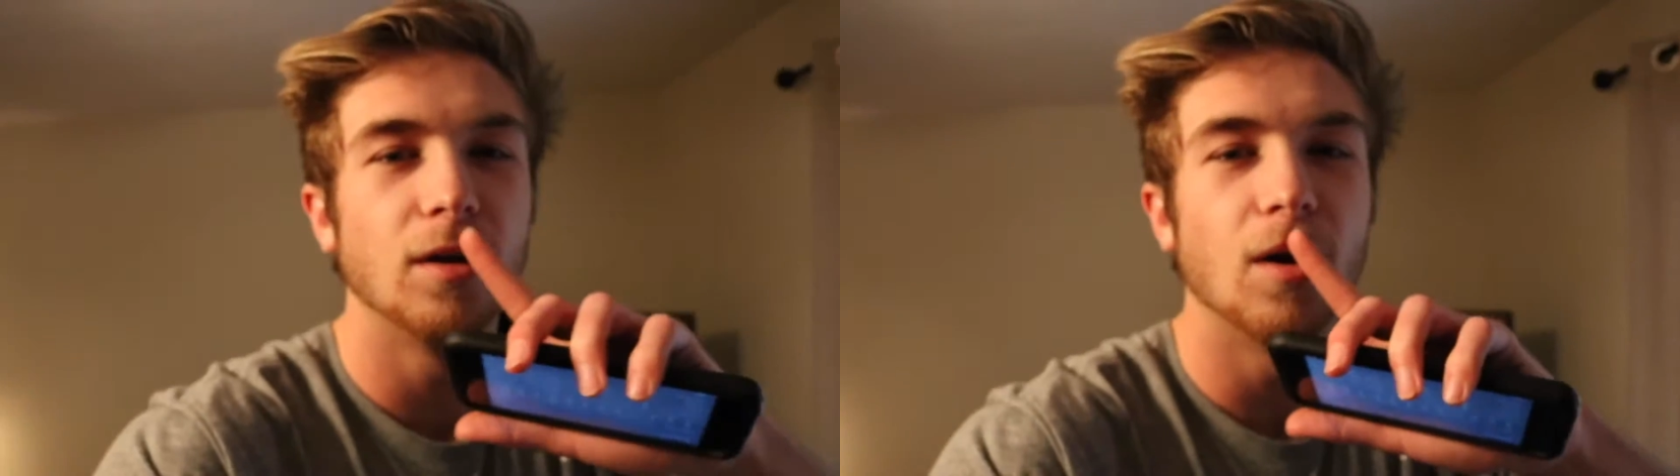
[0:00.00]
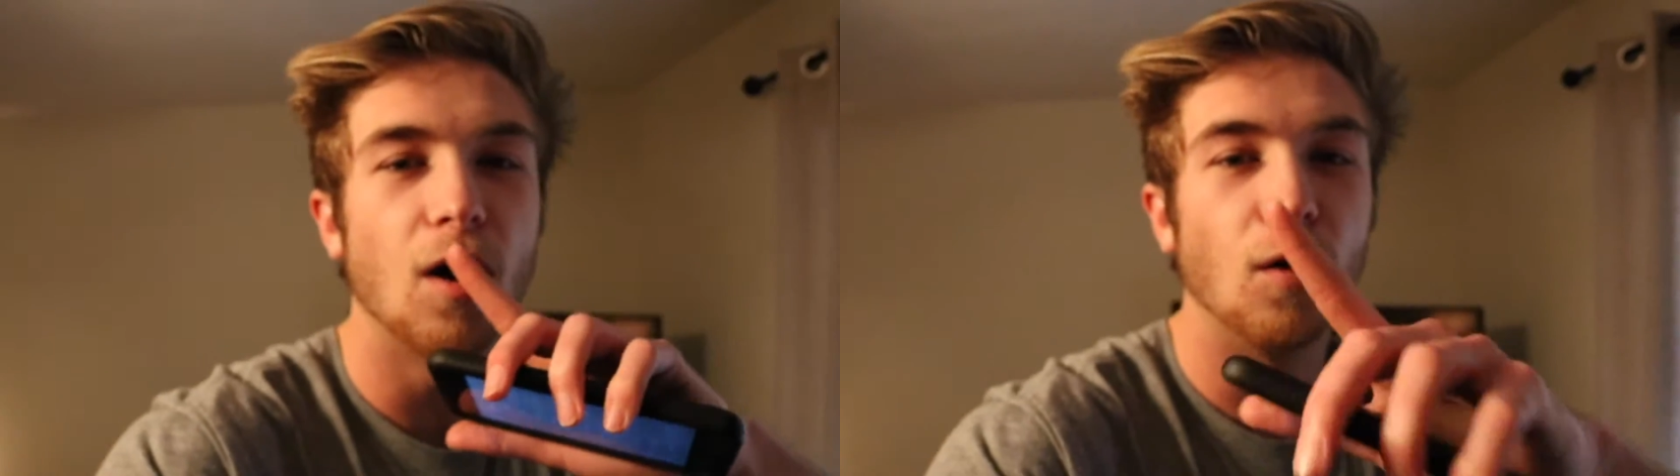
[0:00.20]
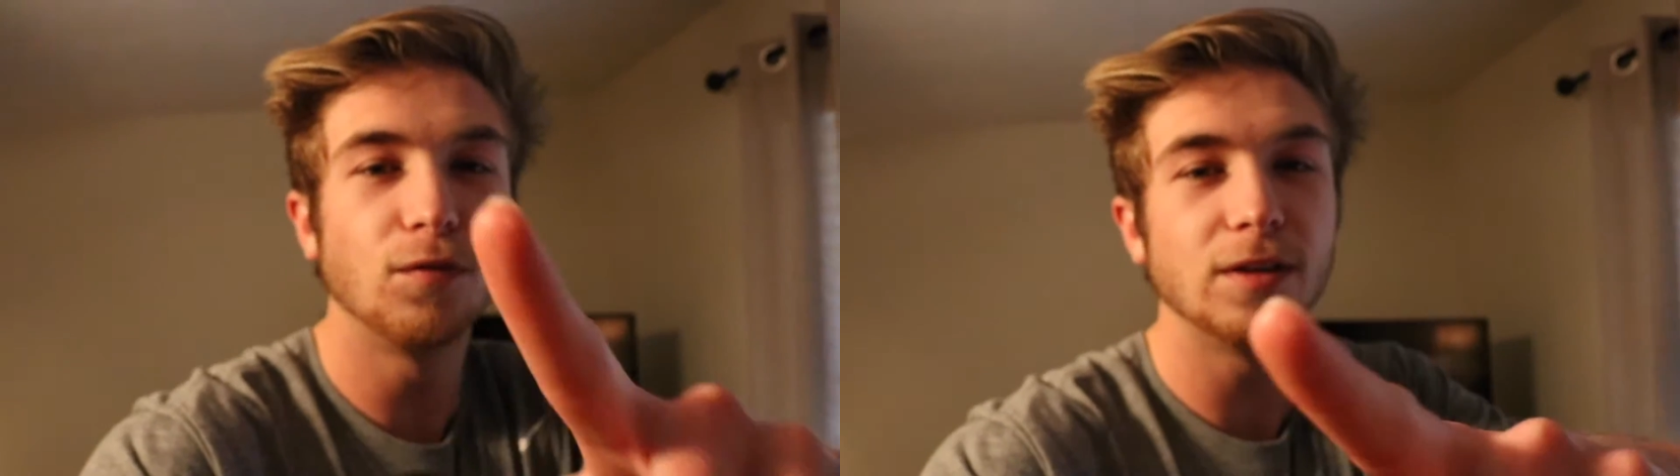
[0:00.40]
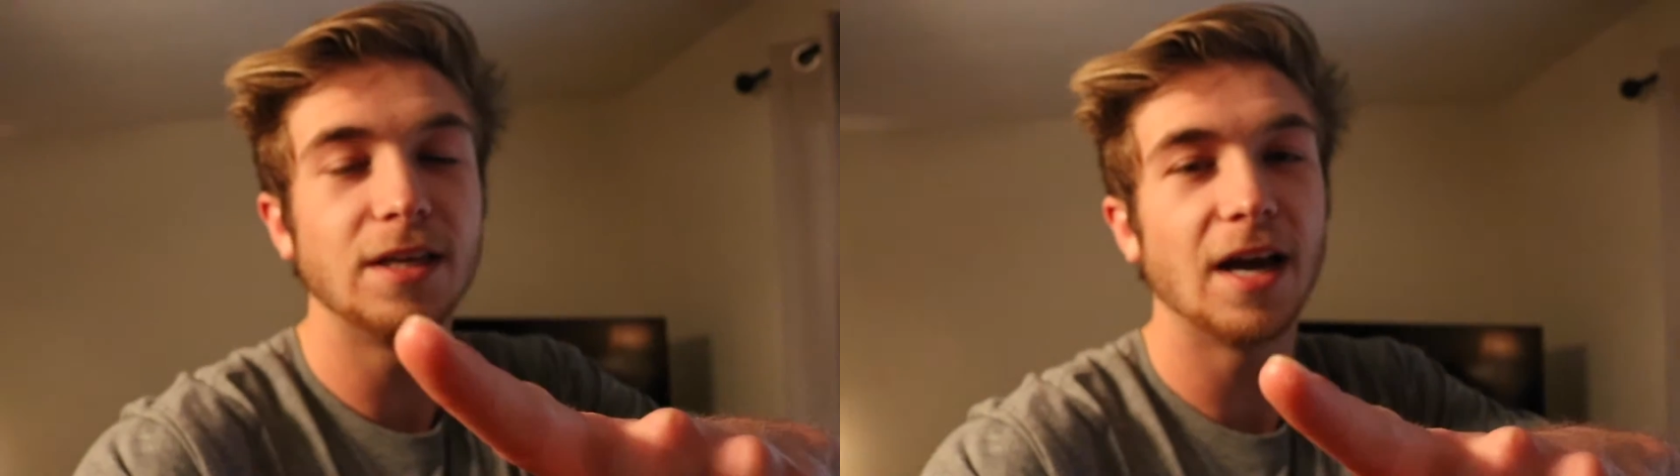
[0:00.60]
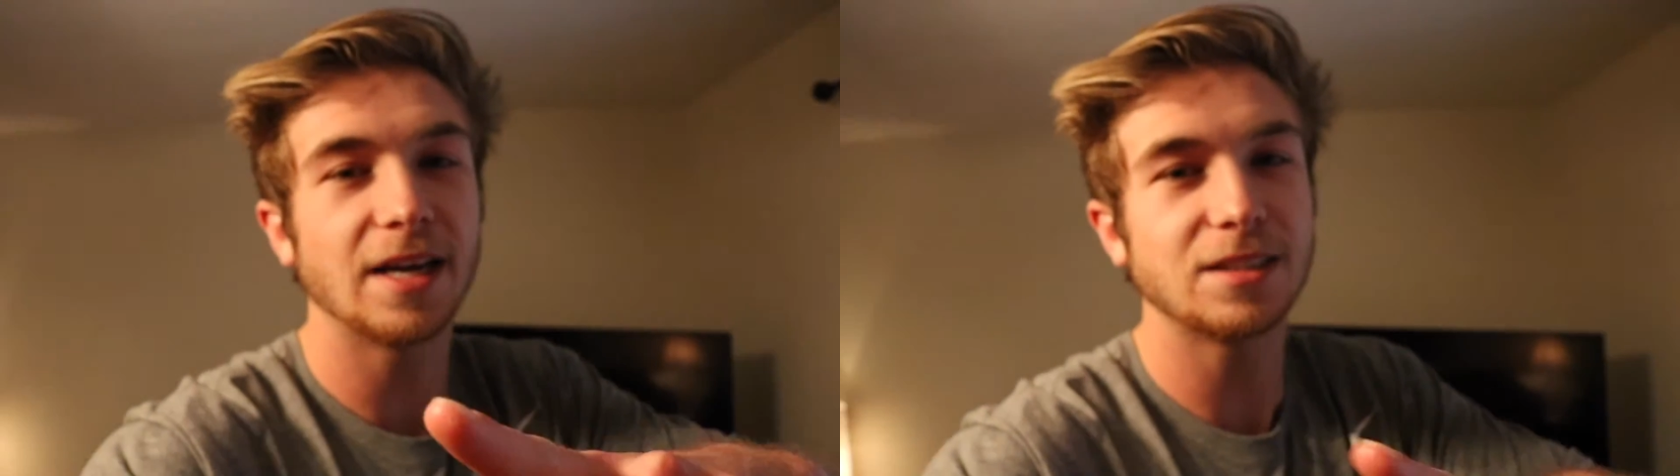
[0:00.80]

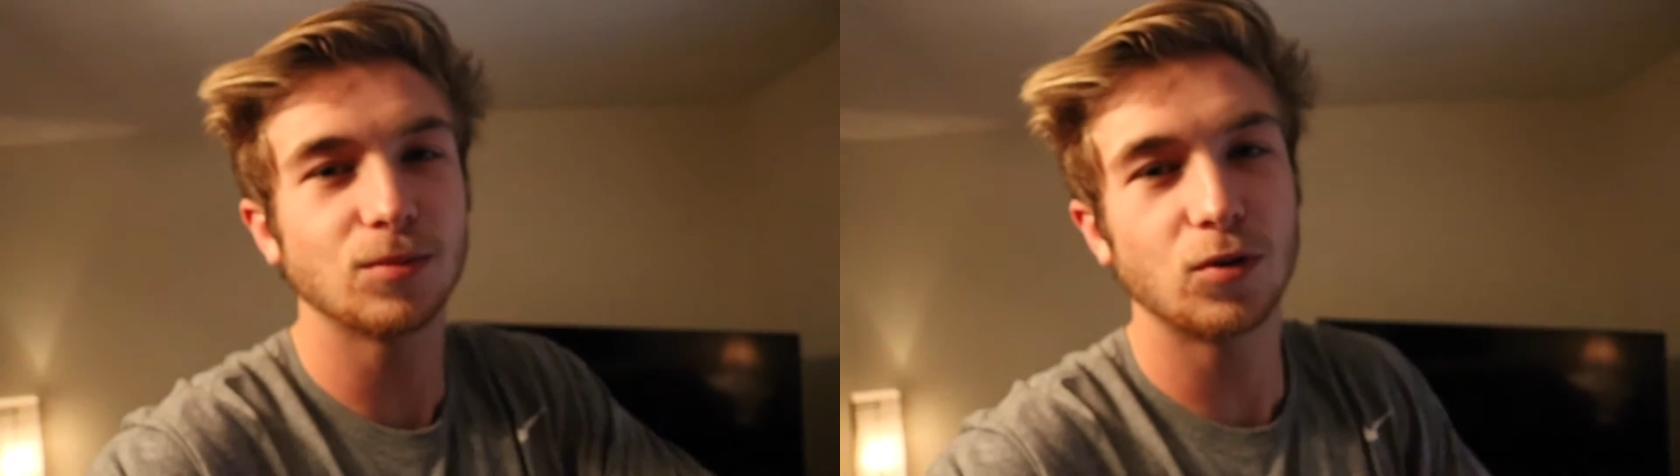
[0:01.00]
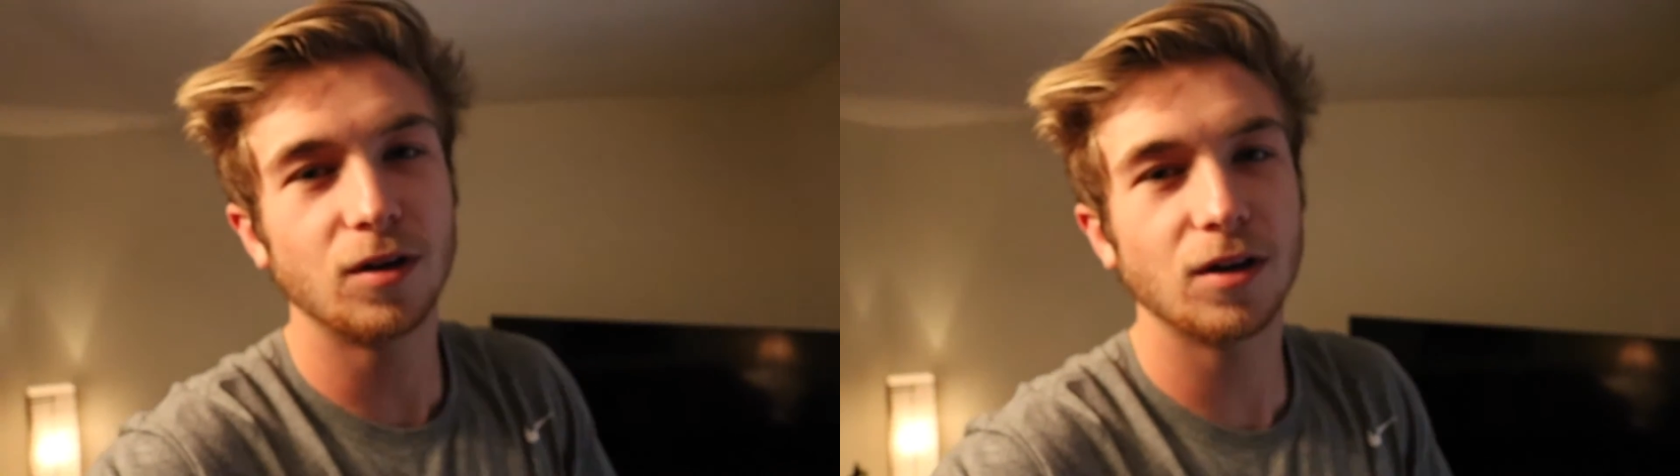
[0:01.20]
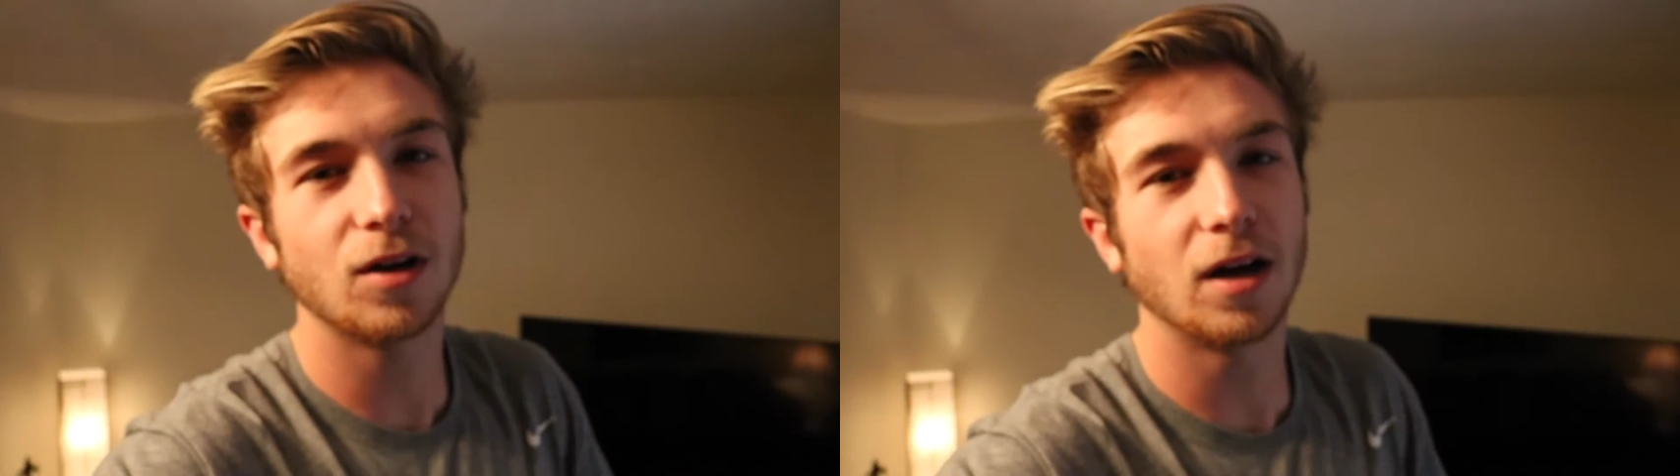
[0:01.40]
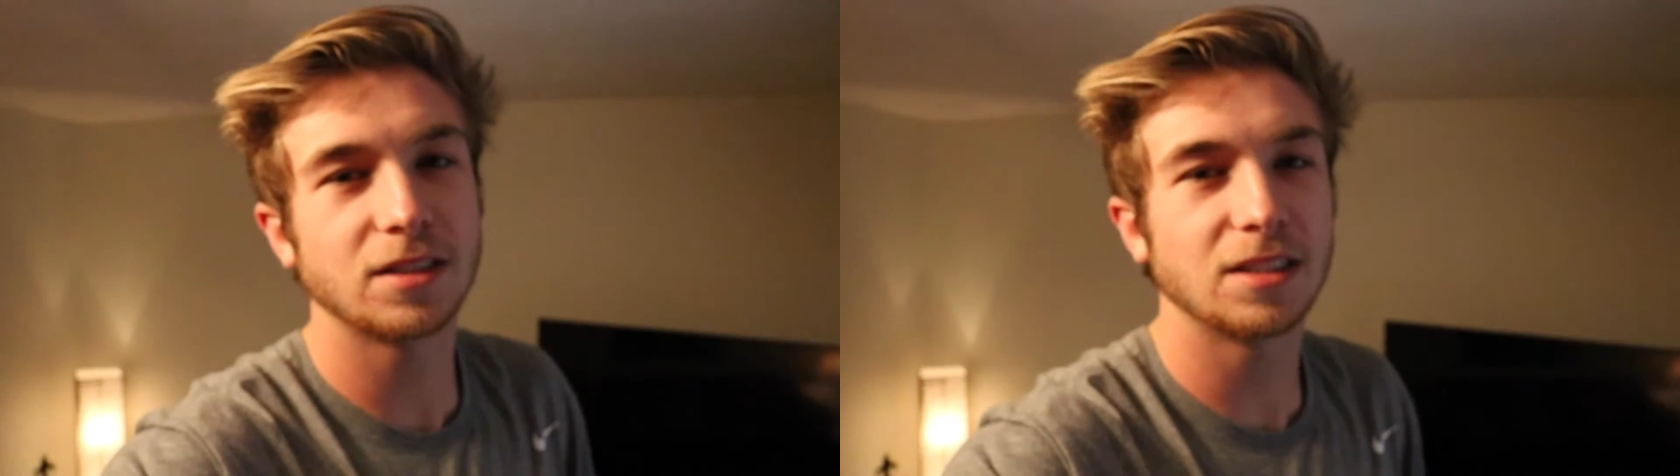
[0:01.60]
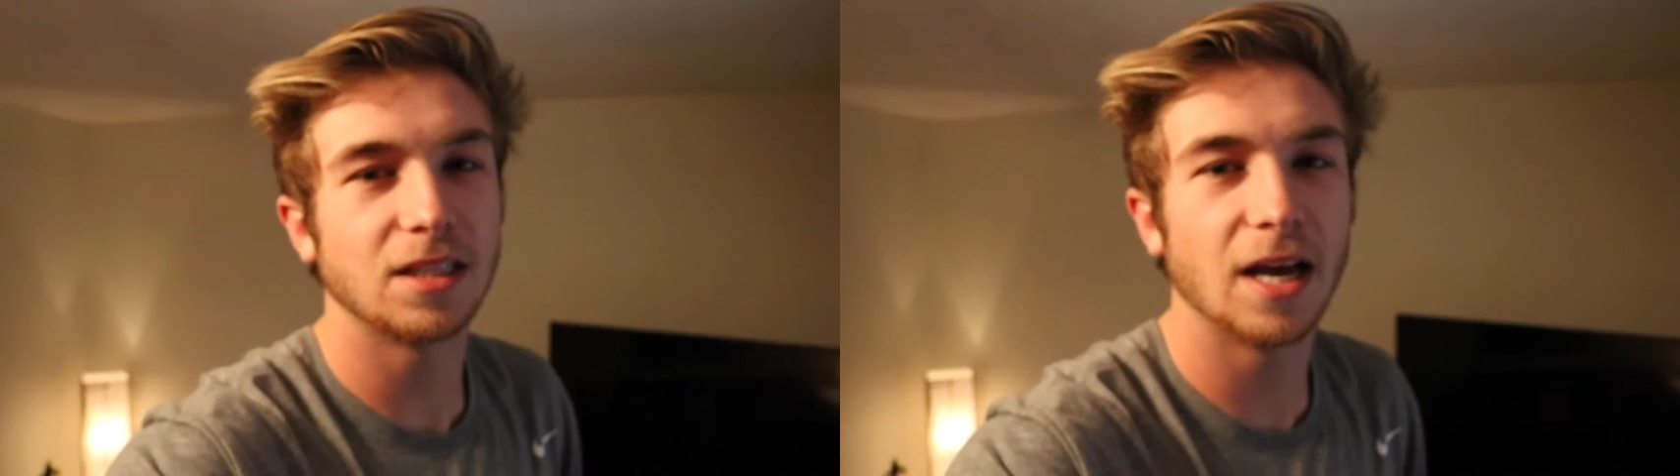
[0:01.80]
Hopefully, I get some good
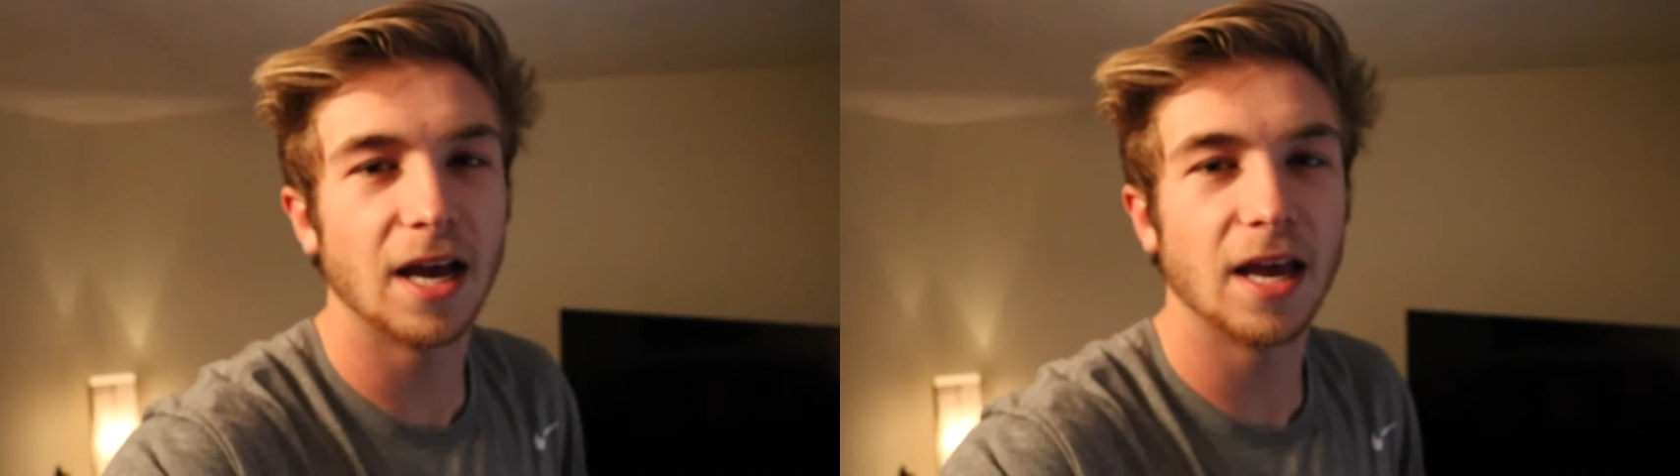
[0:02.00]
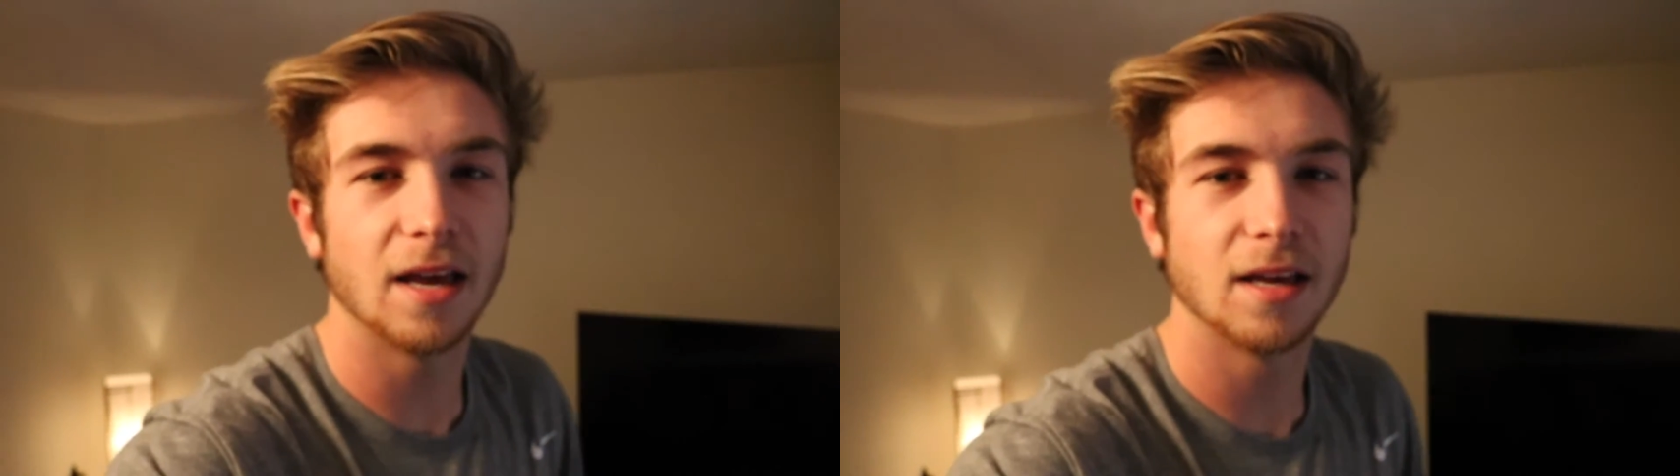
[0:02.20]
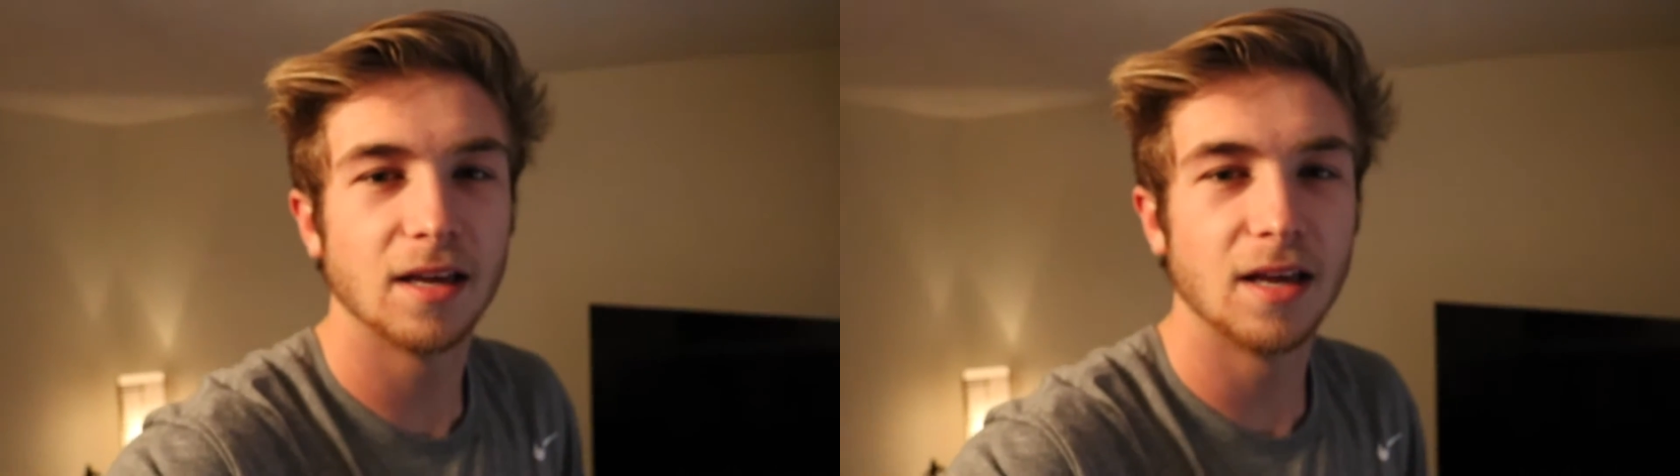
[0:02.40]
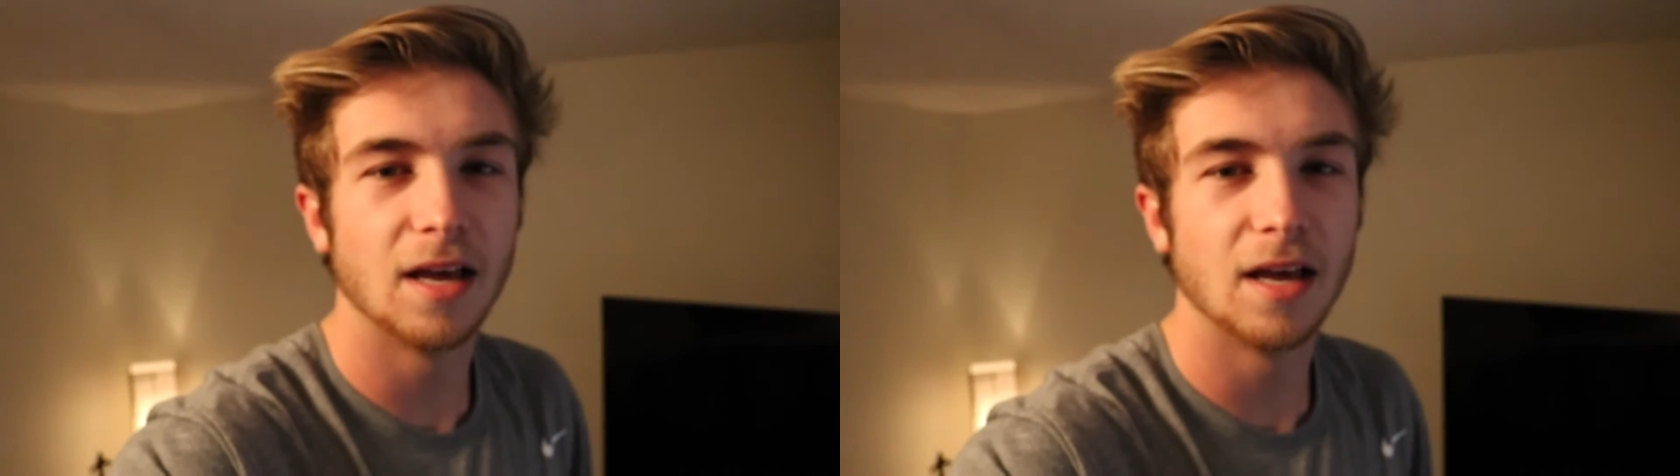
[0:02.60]
content today.